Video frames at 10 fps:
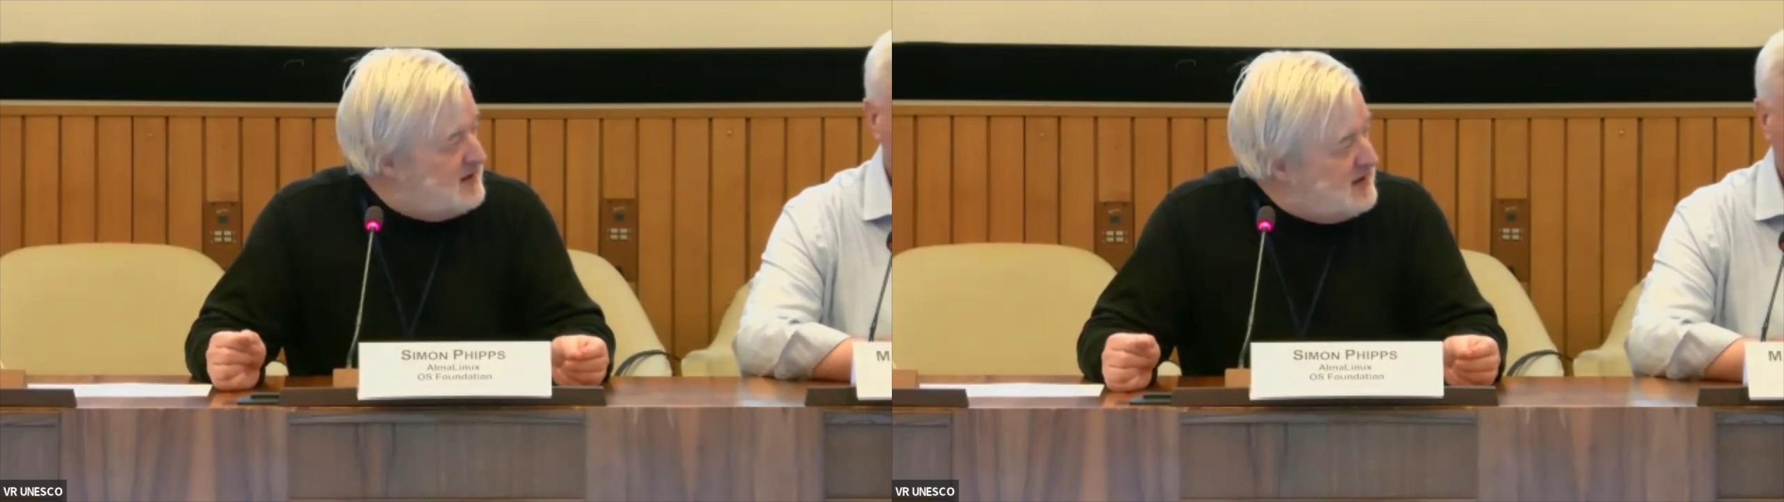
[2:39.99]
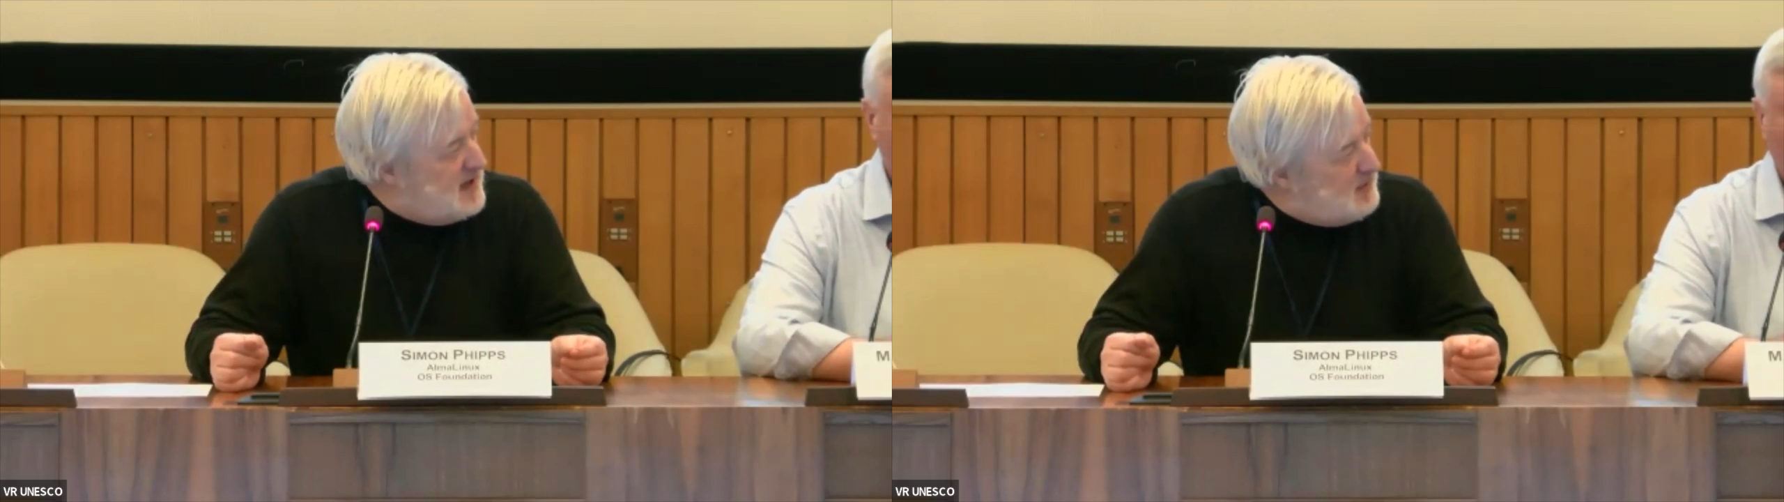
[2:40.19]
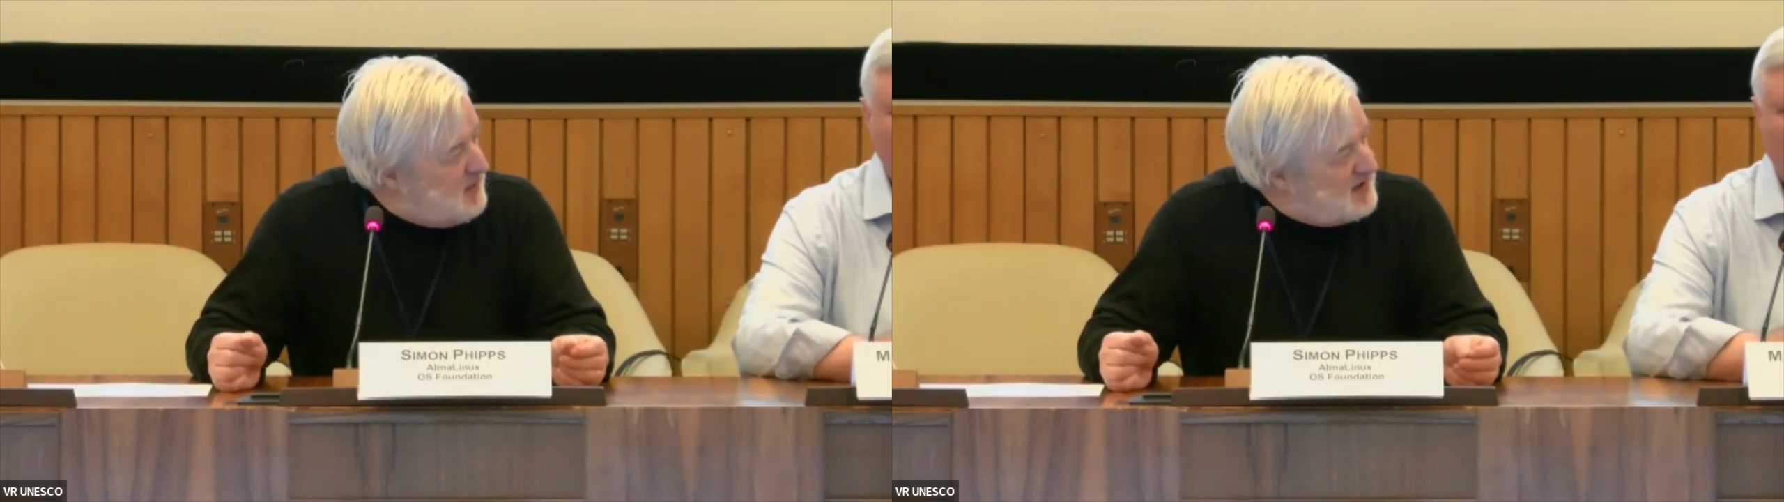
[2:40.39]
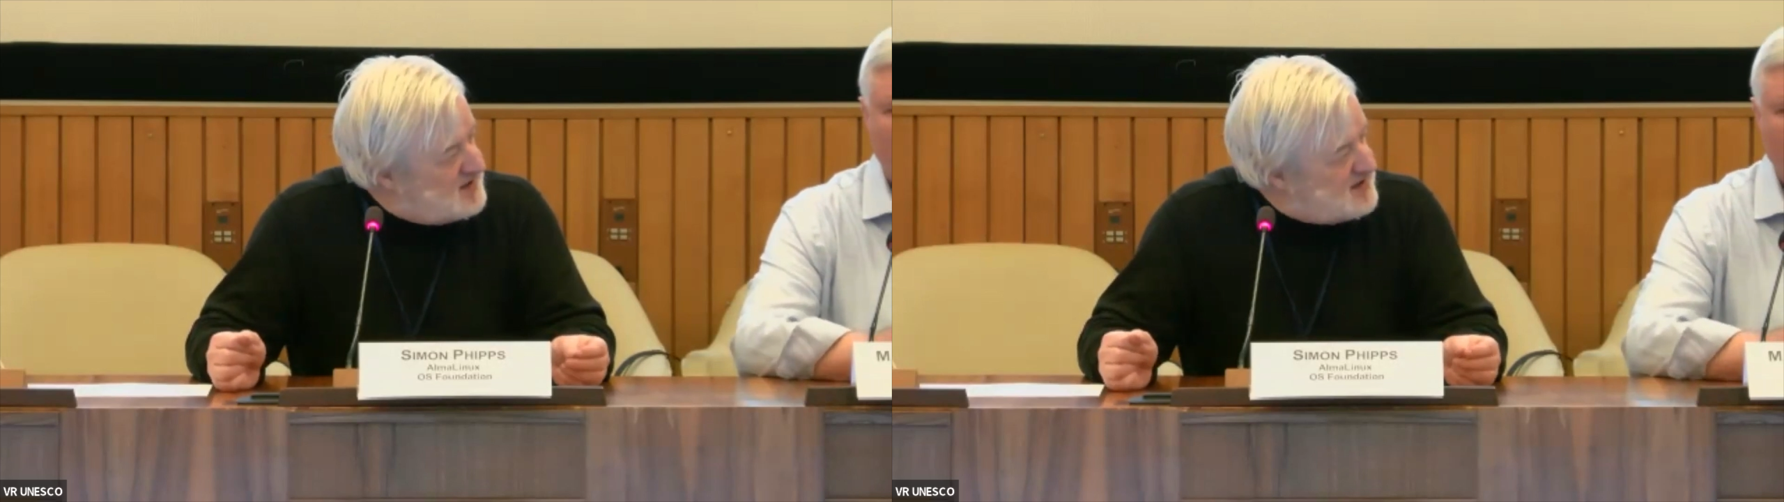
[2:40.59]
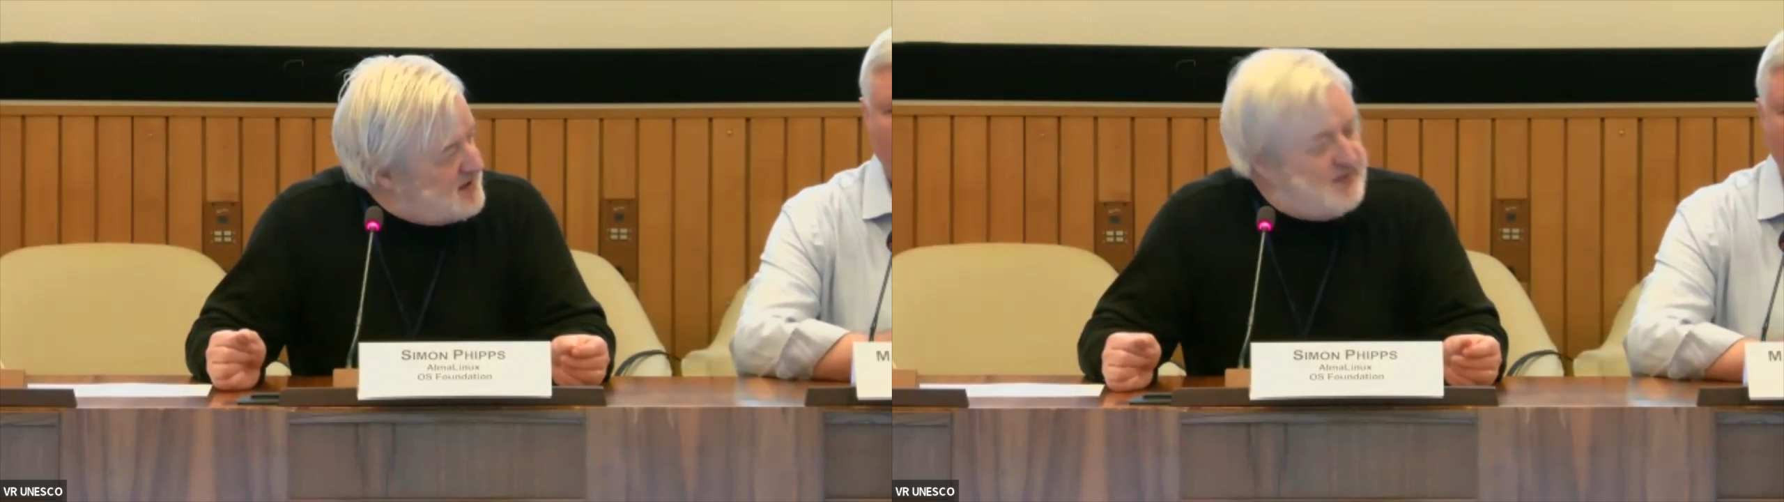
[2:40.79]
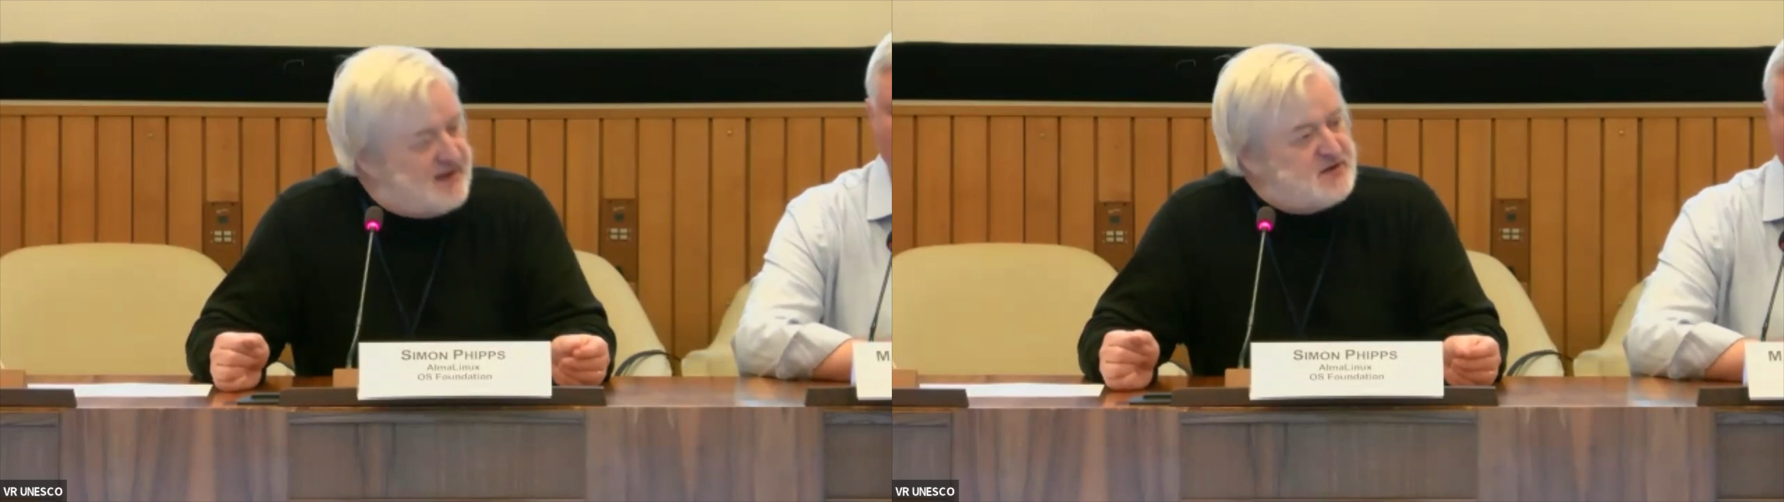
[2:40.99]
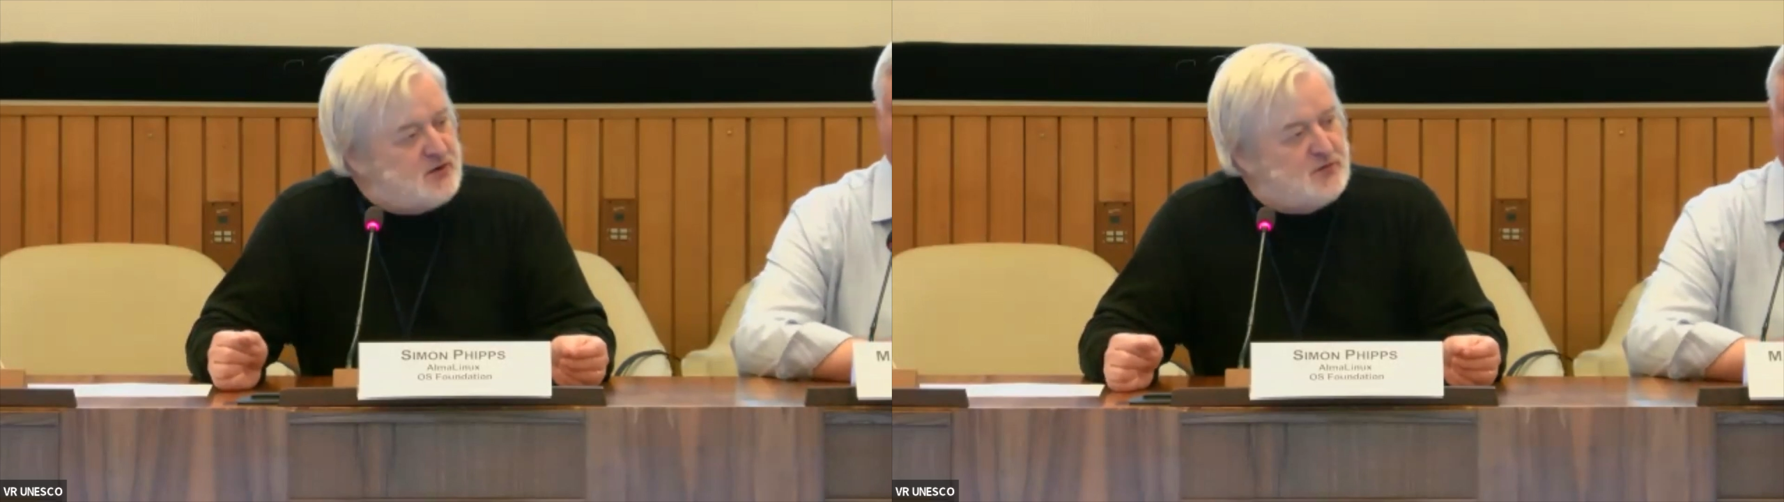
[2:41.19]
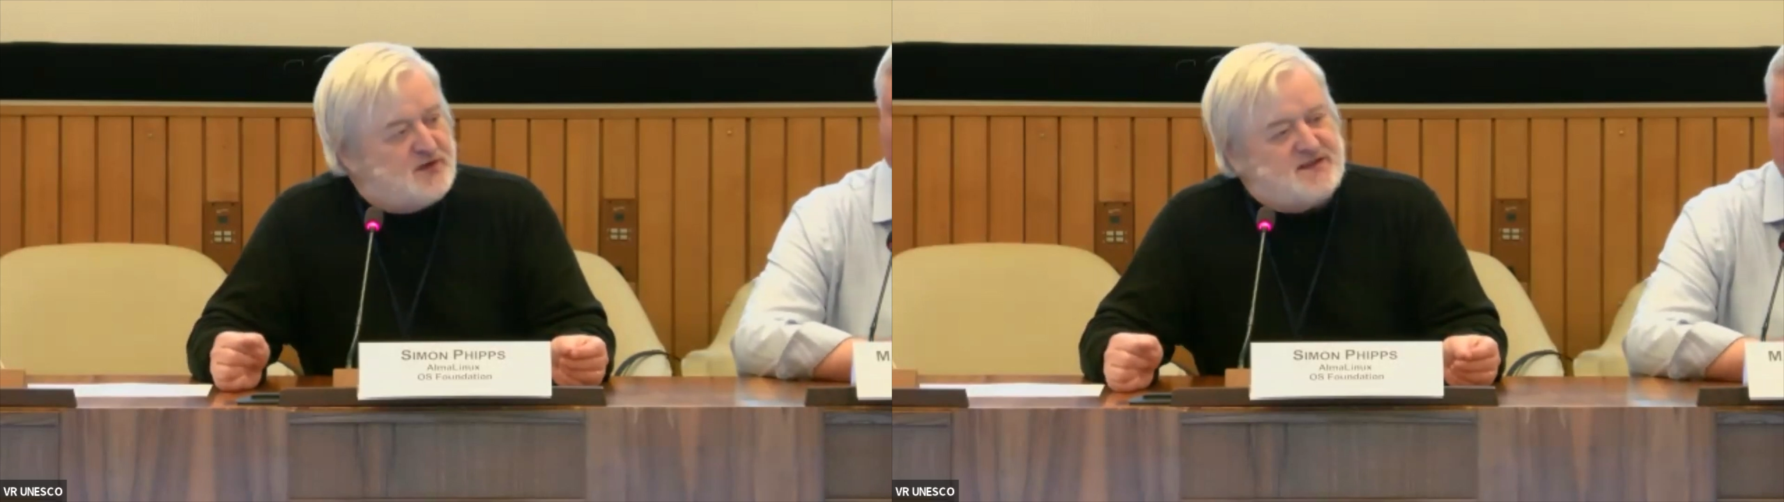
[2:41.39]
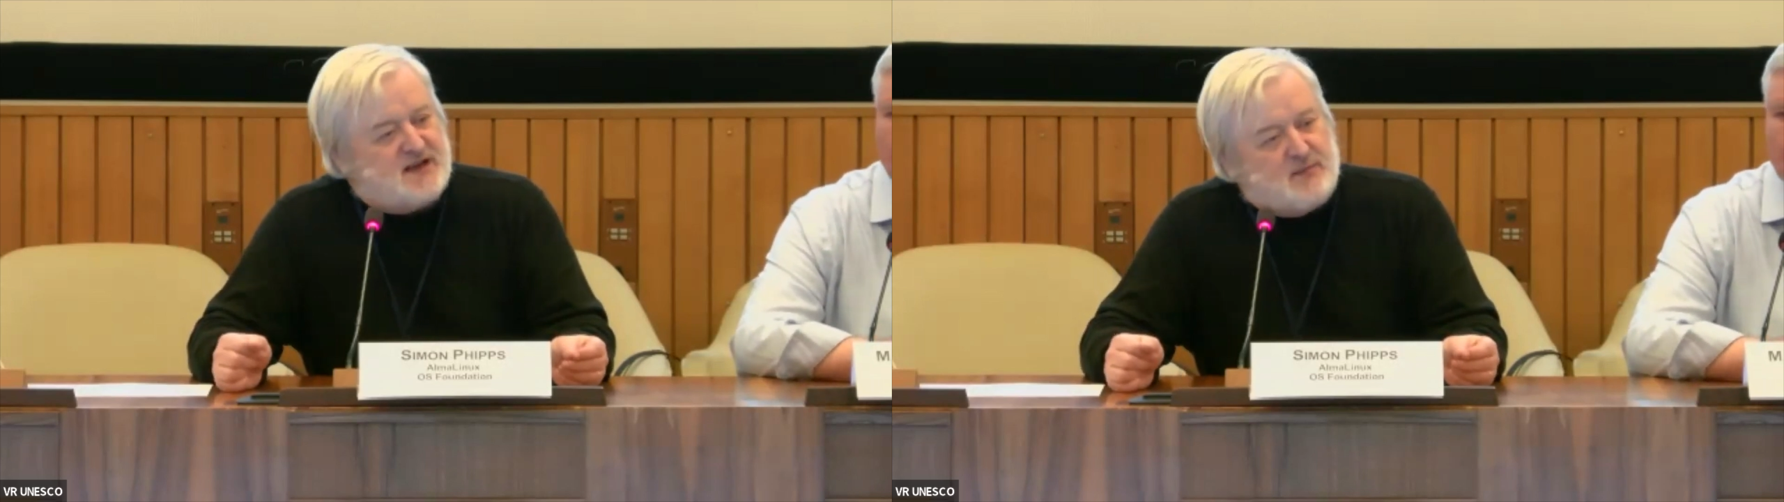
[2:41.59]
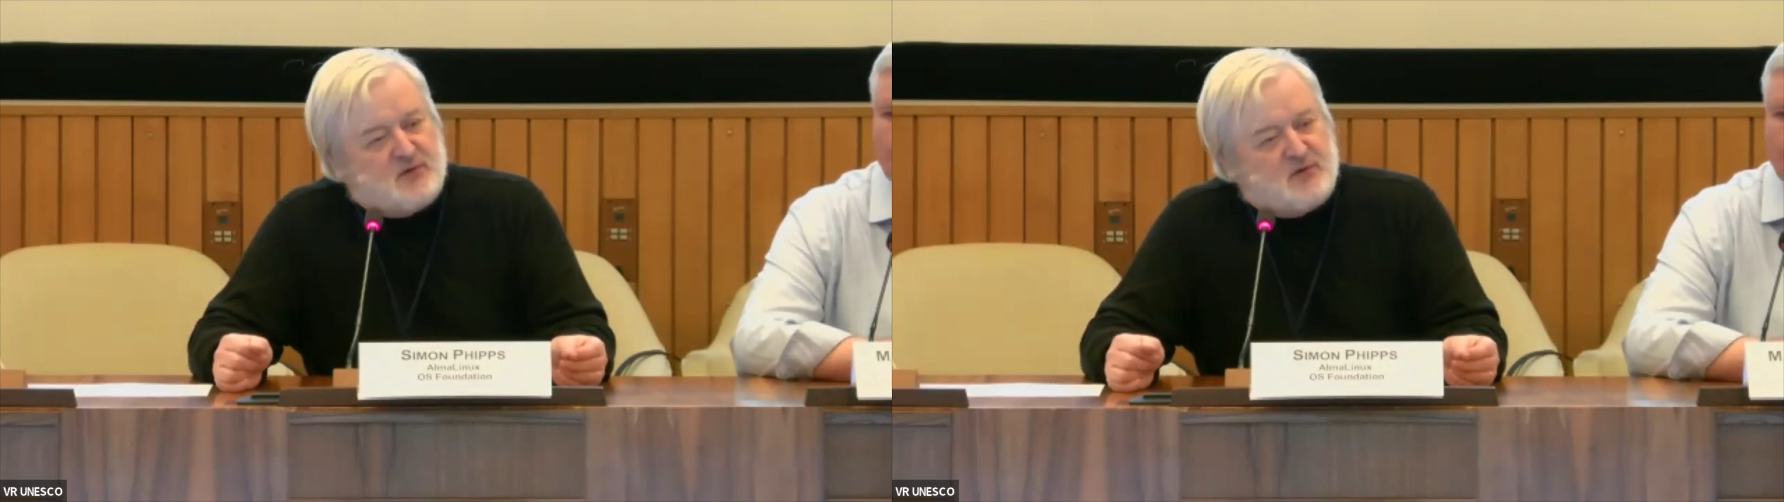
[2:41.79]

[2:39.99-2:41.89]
It passed a piece called the Cyber